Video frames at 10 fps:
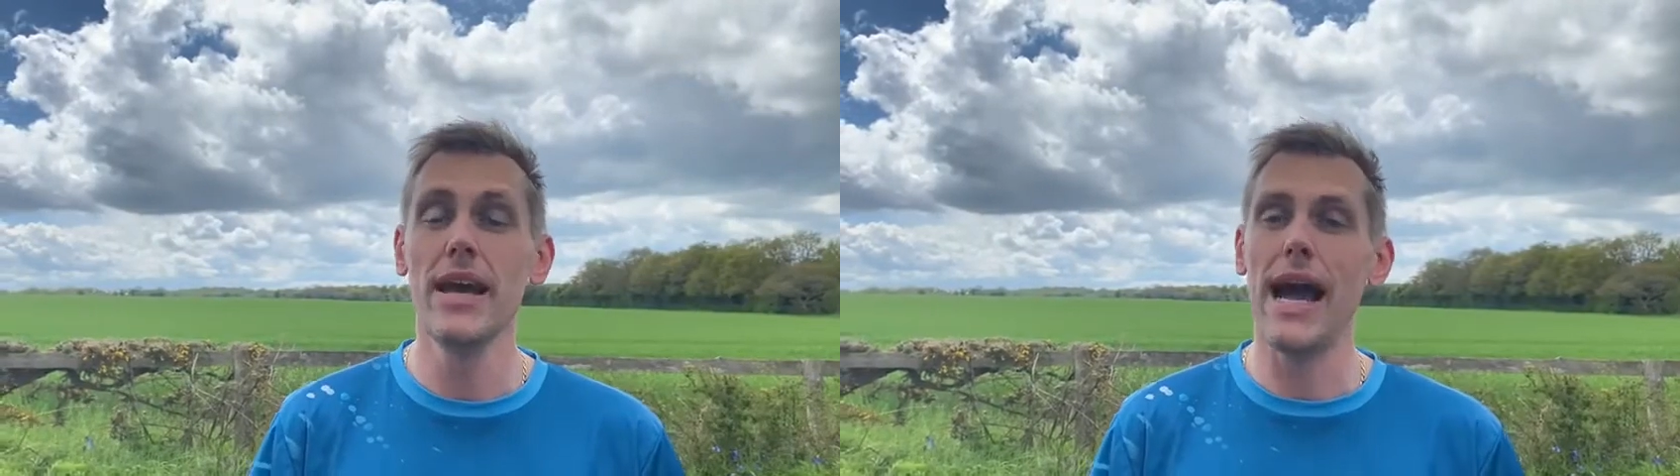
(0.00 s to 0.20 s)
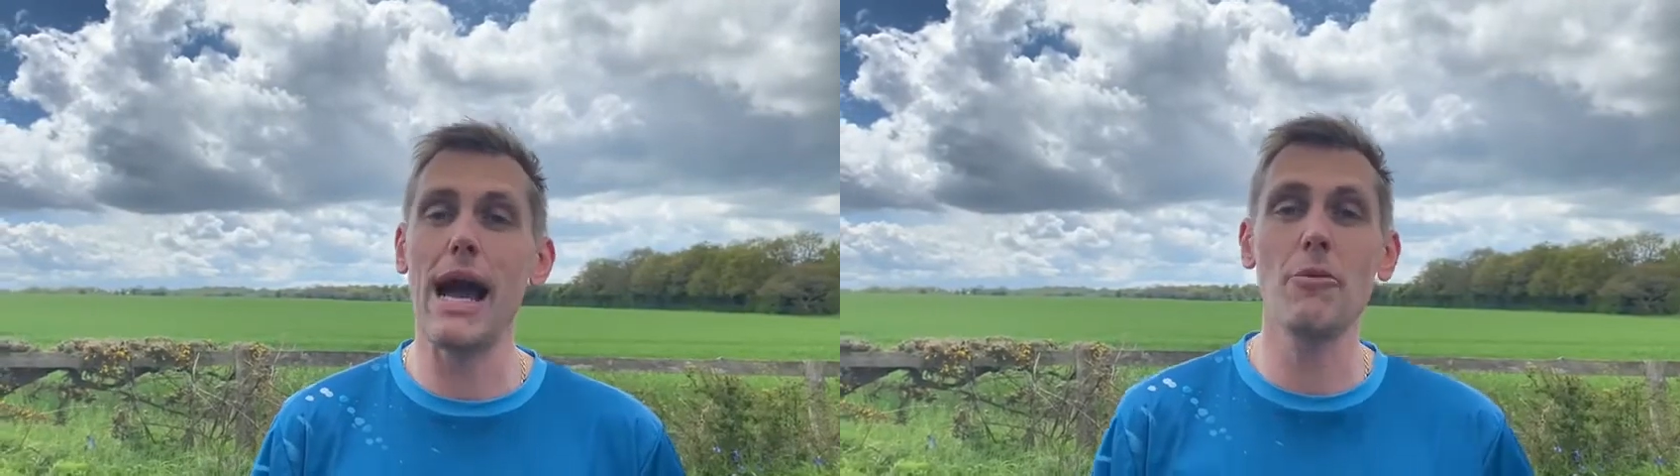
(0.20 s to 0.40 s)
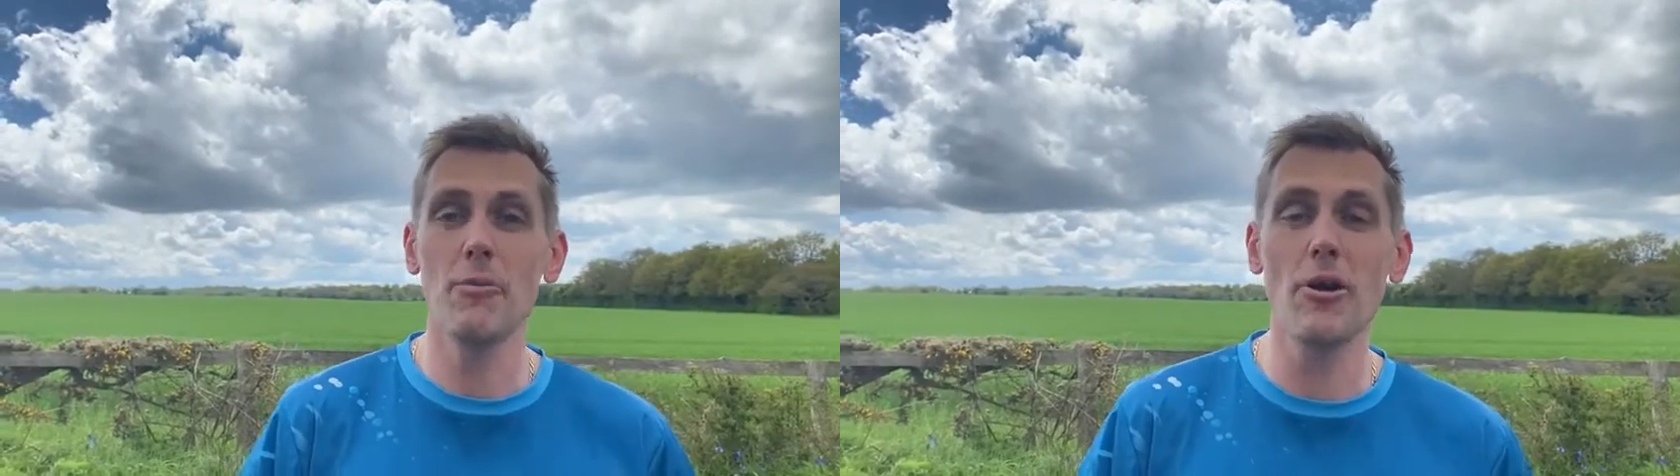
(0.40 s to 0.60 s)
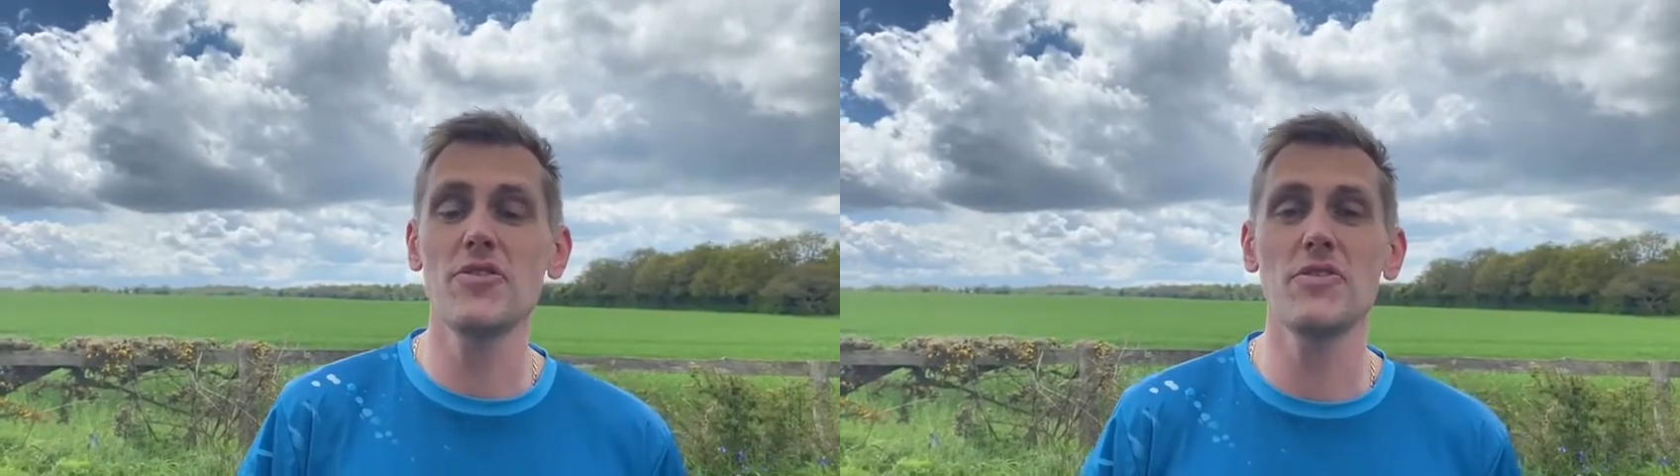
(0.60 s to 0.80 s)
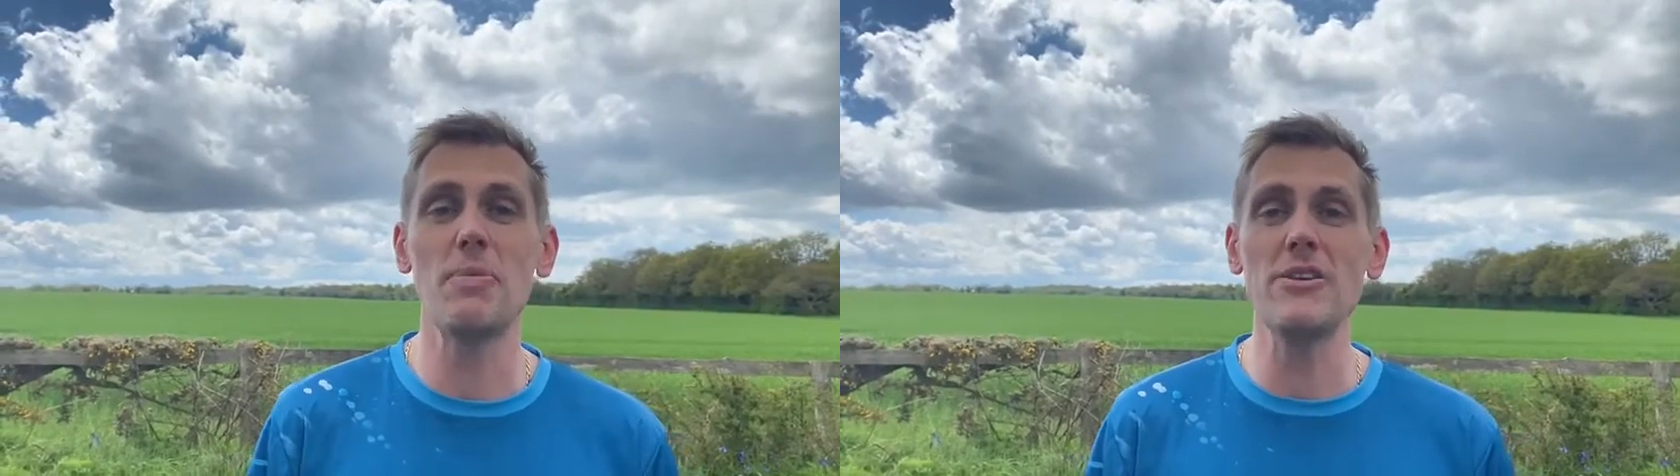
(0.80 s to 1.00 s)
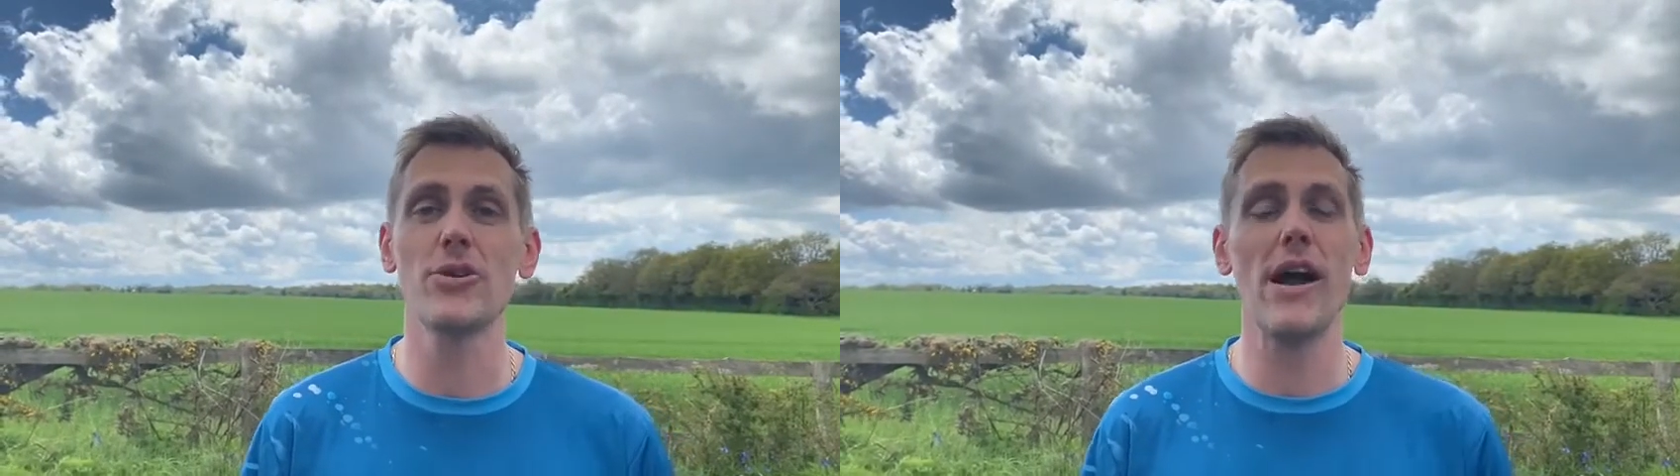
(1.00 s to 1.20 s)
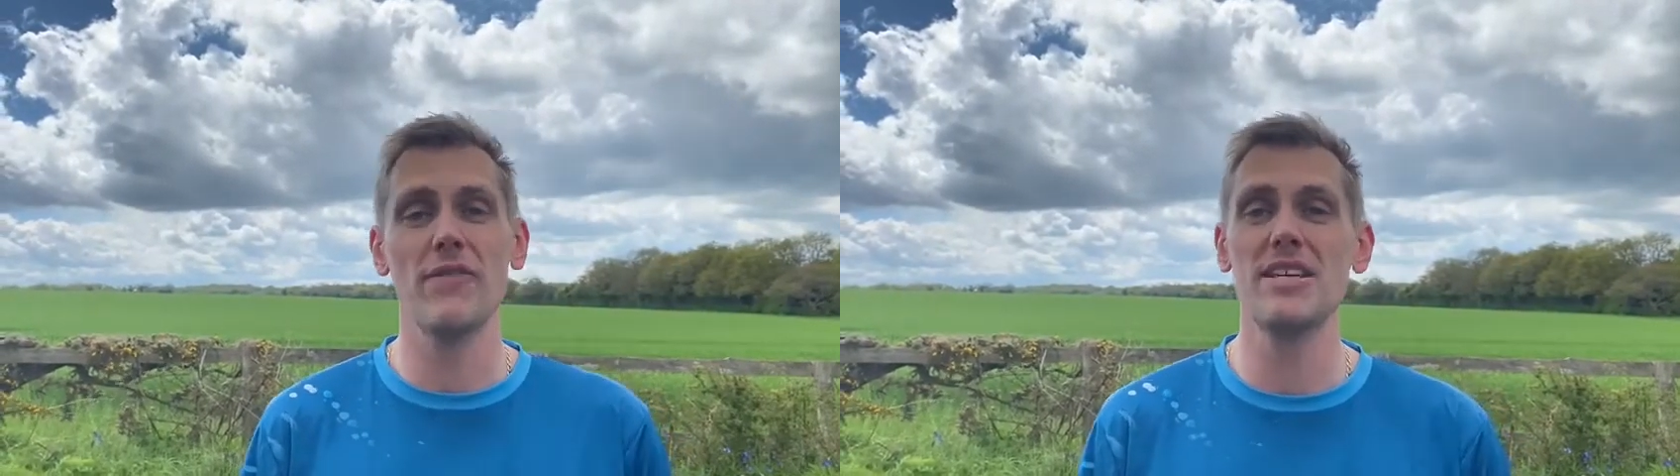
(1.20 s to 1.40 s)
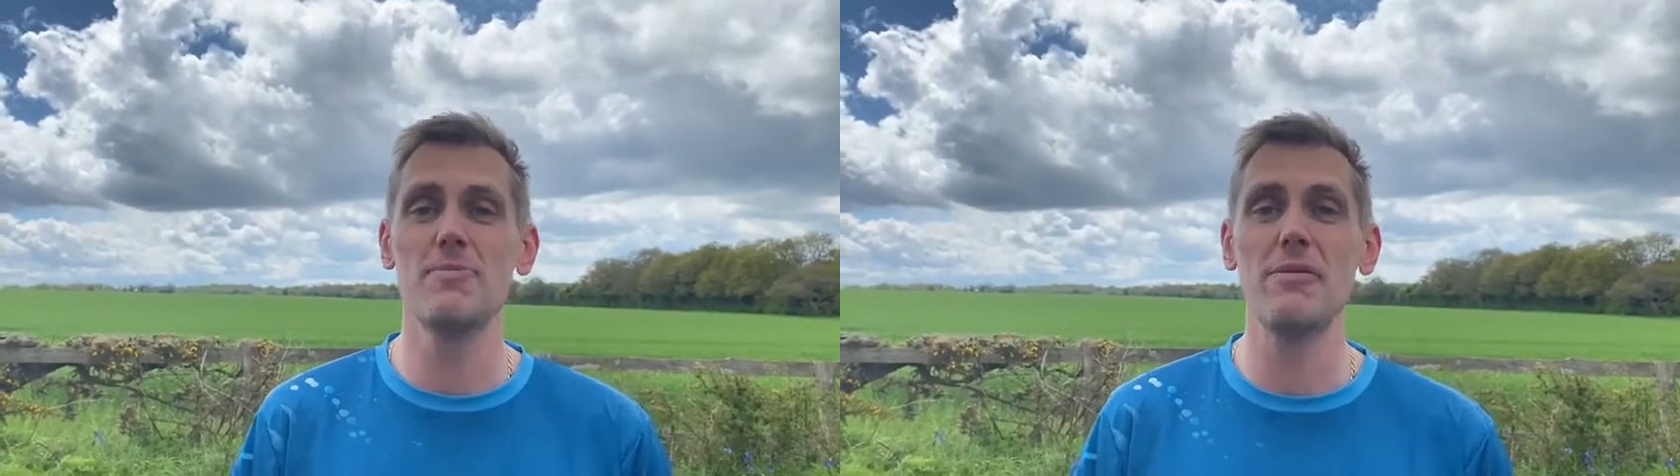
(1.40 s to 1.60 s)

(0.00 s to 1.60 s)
And with most of us being triathletes